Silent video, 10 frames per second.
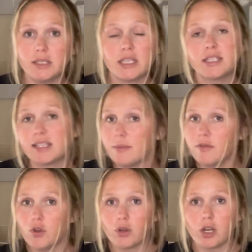Because some
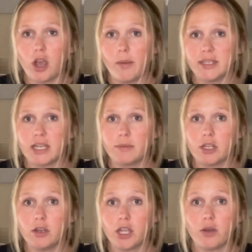of you are going to comment down
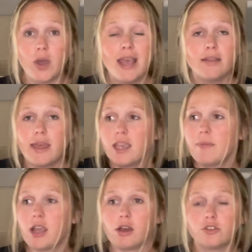below and go, they can
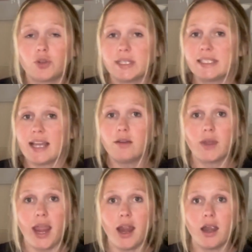make all the choices, I don't
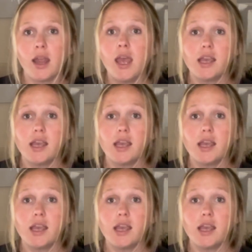care.